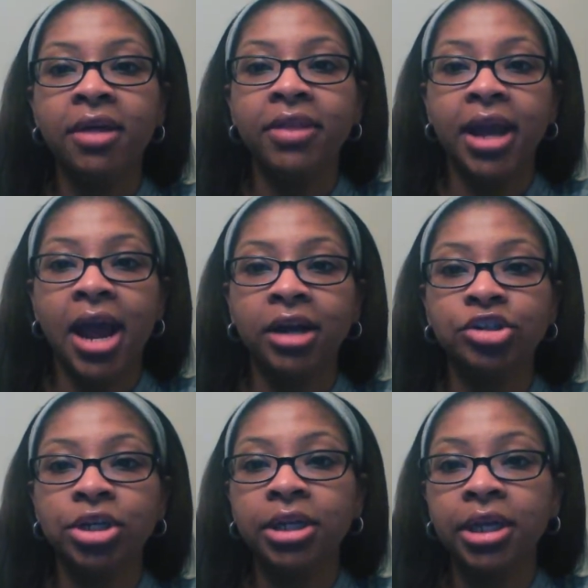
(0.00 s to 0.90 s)
They
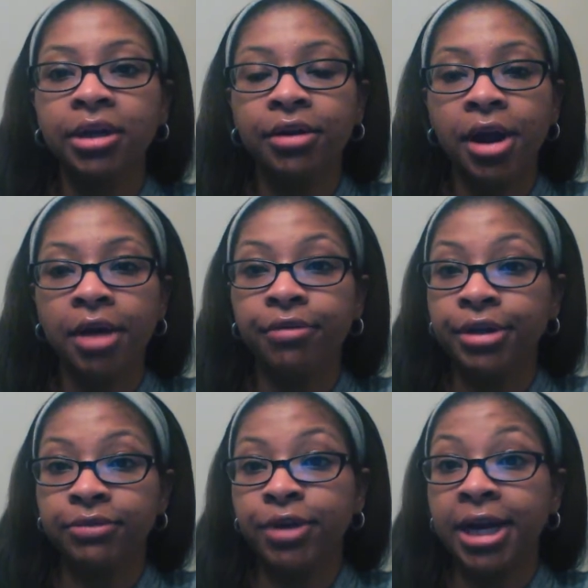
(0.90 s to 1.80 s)
actually
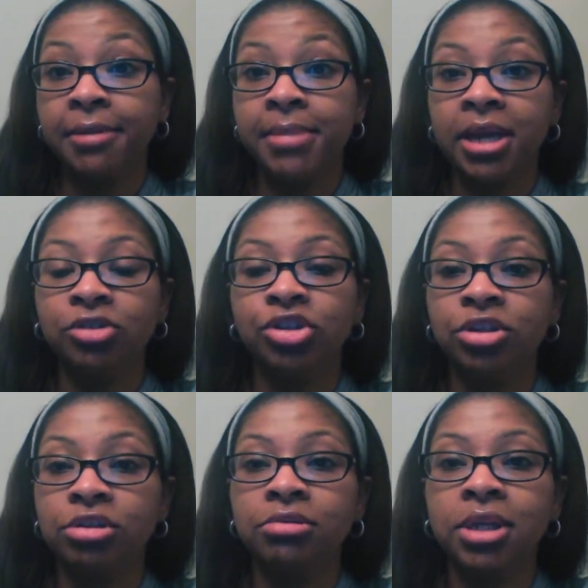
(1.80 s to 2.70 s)
recommend
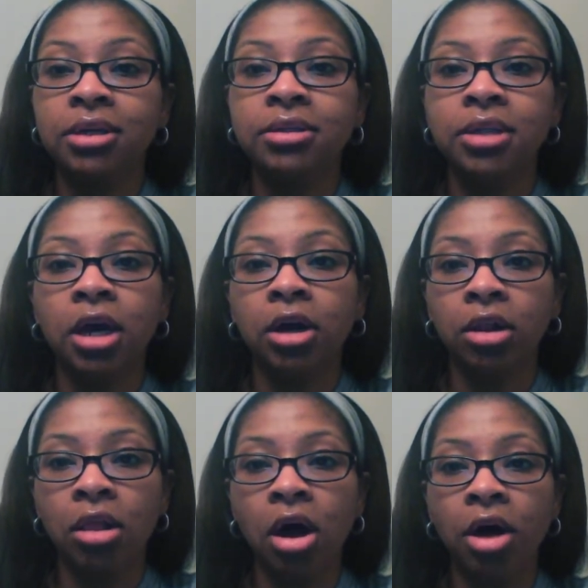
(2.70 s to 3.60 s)
just using a
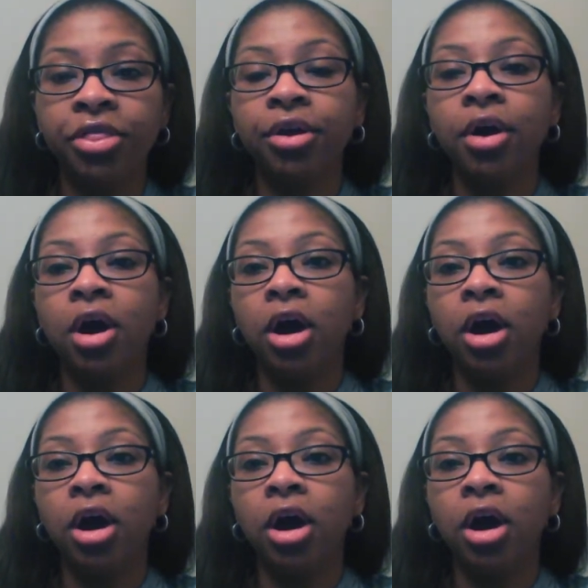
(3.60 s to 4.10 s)
cloth,